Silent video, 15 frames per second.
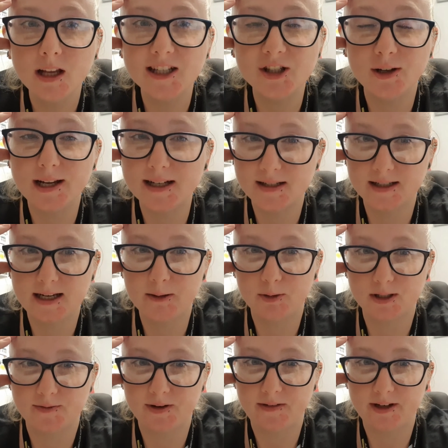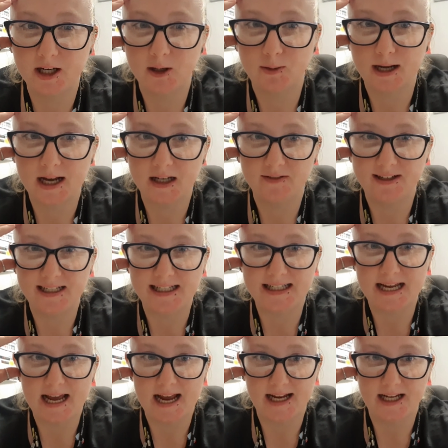so yesterday was a very low calorie
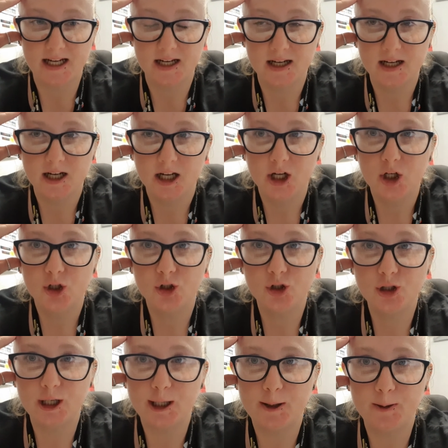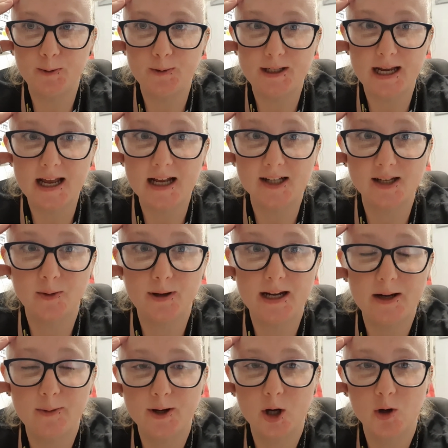day so yeah so
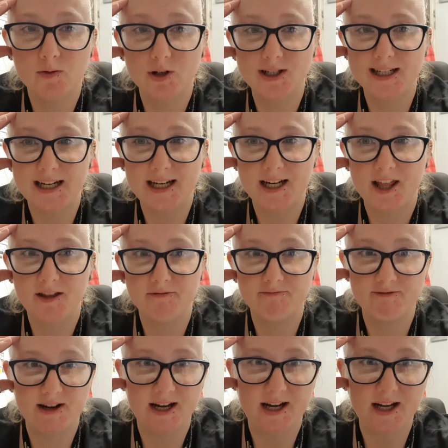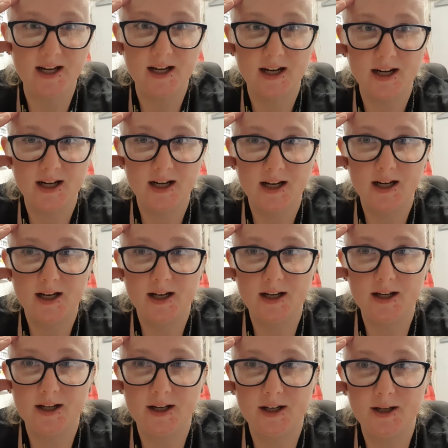here we are on day three
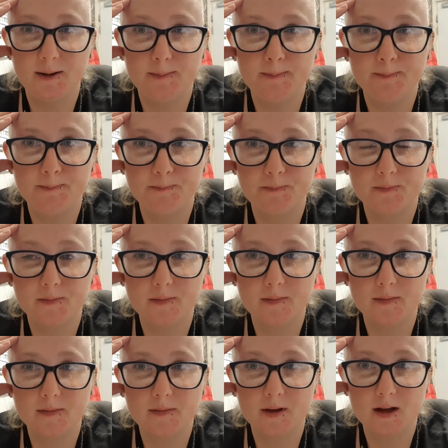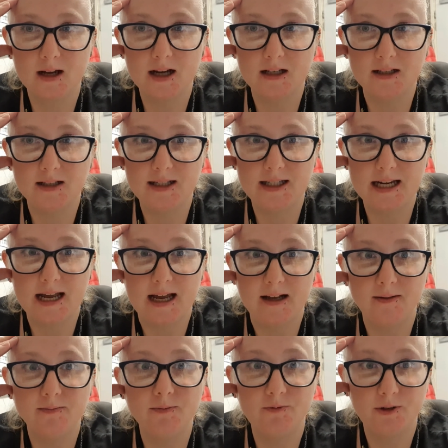um, and yeah
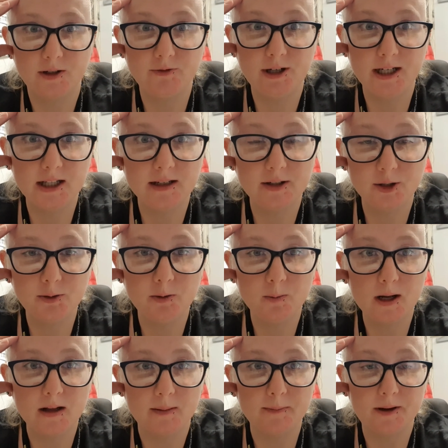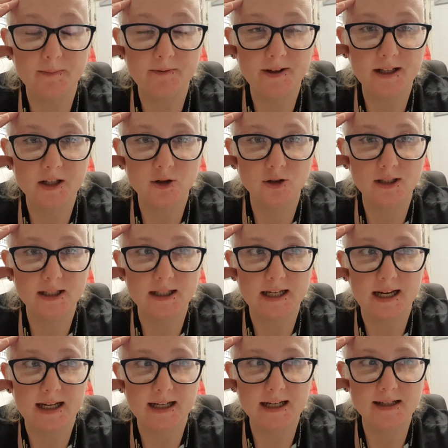really doing well I'm, I'm, feeling good
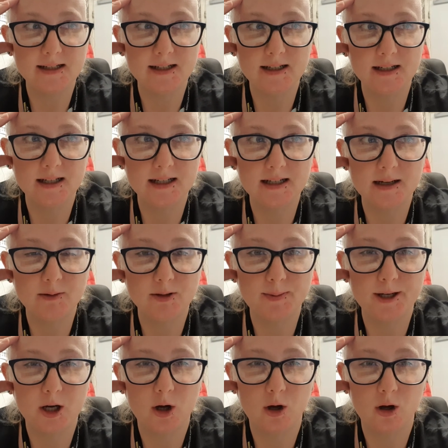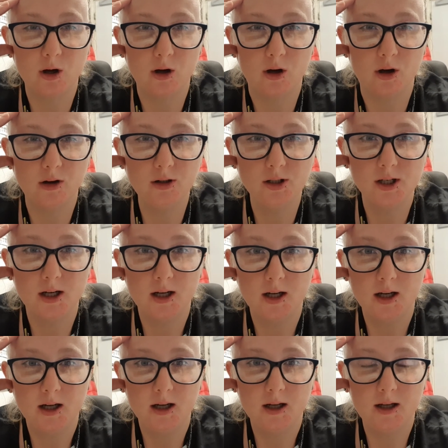today yesterday last night was a bit hard
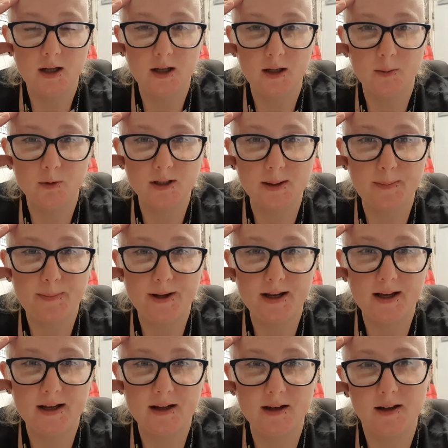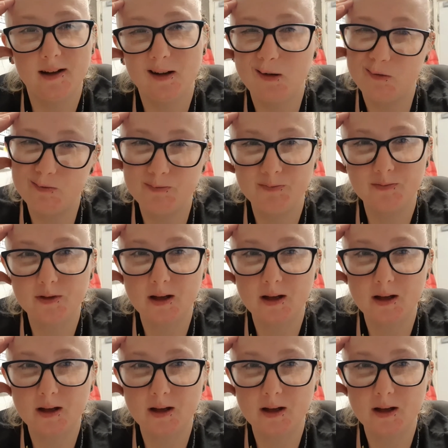um, was a bit um,